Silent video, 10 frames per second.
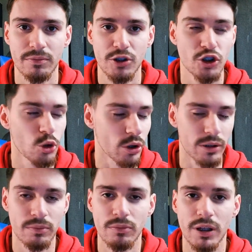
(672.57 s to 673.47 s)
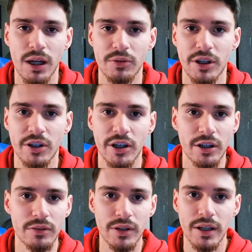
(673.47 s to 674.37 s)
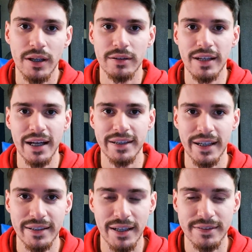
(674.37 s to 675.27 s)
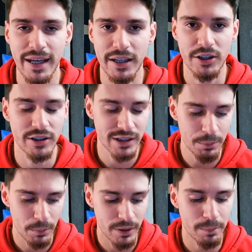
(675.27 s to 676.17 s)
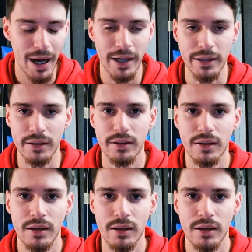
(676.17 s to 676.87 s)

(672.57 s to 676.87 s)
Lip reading: Sure, whatever. He could have not taken that sack. He could have stepped up in the pocket.